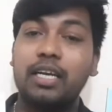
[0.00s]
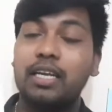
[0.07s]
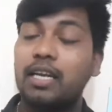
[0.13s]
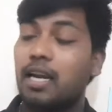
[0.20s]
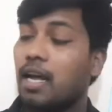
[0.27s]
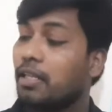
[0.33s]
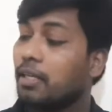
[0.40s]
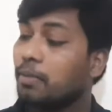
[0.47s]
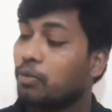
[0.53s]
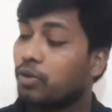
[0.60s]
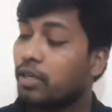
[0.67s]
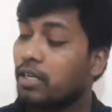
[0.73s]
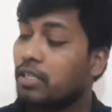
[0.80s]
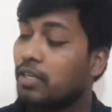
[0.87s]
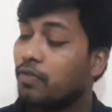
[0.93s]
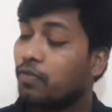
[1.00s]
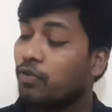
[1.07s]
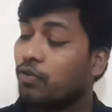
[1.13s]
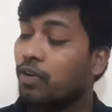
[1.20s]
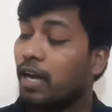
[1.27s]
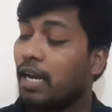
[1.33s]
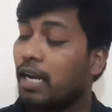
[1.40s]
and another book is a
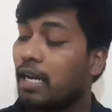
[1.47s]
Food and